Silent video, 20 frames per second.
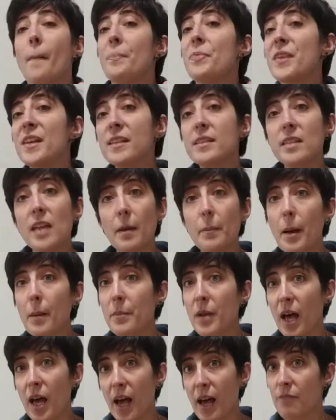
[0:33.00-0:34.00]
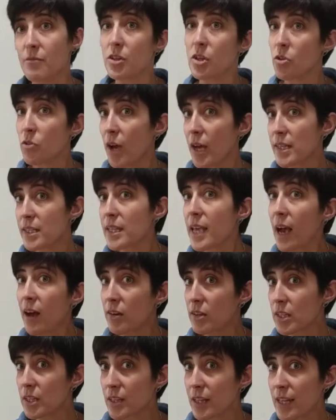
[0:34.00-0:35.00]
This time I'm not having you guys
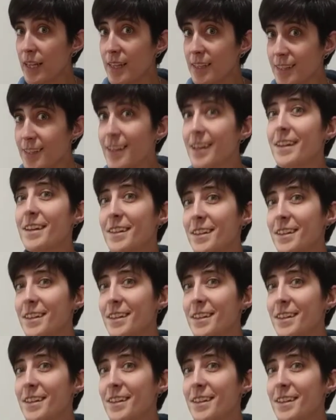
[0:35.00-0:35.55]
calculate.